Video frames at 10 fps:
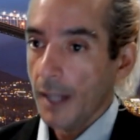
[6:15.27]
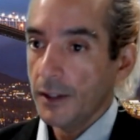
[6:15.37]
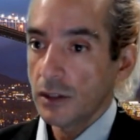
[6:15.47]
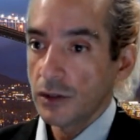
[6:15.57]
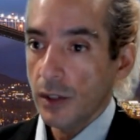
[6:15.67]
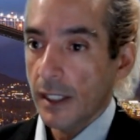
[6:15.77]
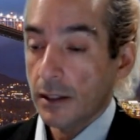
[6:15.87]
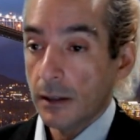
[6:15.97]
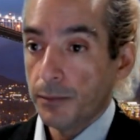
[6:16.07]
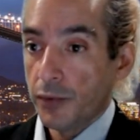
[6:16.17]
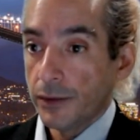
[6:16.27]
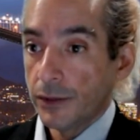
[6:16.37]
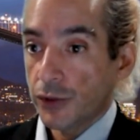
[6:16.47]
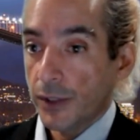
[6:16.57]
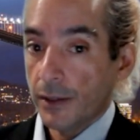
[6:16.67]
I couldn't do it. I couldn't pull
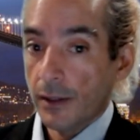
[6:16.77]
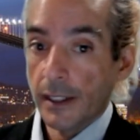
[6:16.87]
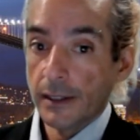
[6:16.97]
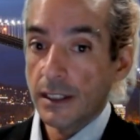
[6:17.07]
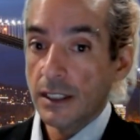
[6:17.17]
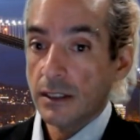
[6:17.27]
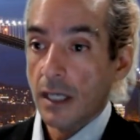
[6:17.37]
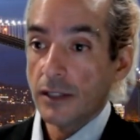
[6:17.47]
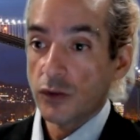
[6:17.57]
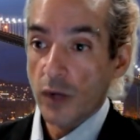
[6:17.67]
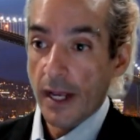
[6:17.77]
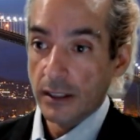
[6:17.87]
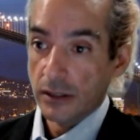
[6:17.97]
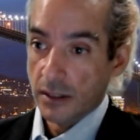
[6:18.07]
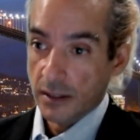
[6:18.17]
the trigger on it. These guys
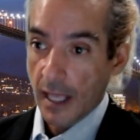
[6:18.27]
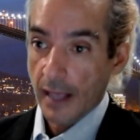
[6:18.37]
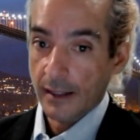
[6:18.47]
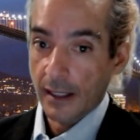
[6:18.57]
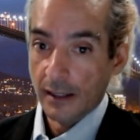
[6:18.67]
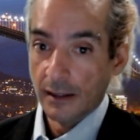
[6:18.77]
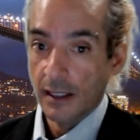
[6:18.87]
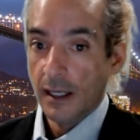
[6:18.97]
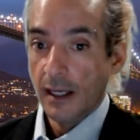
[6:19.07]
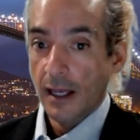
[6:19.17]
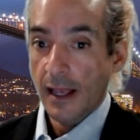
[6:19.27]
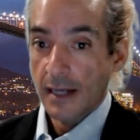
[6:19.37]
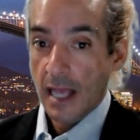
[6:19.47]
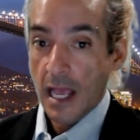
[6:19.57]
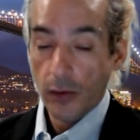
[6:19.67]
rank second.
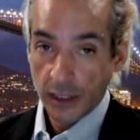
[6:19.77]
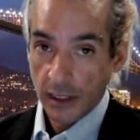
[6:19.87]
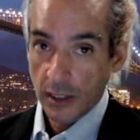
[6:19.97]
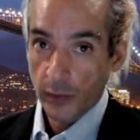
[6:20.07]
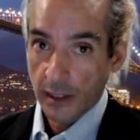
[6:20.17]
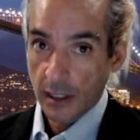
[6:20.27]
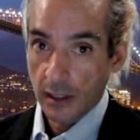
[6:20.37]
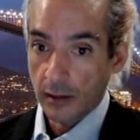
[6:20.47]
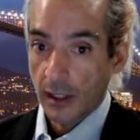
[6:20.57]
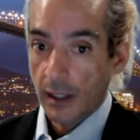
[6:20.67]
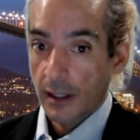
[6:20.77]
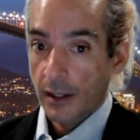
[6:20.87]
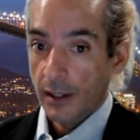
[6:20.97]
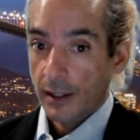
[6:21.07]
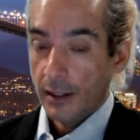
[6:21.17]
Now, here we go.
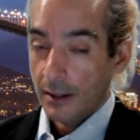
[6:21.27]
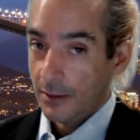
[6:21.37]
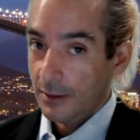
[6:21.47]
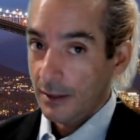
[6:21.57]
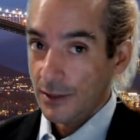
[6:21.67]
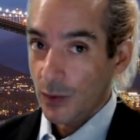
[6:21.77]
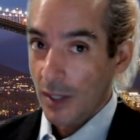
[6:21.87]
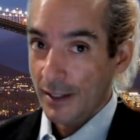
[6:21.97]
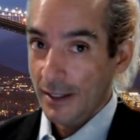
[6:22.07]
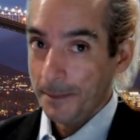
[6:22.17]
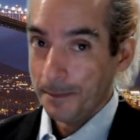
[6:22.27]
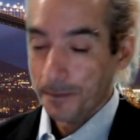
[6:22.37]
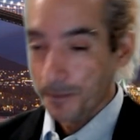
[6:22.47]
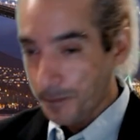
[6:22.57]
You guys ready?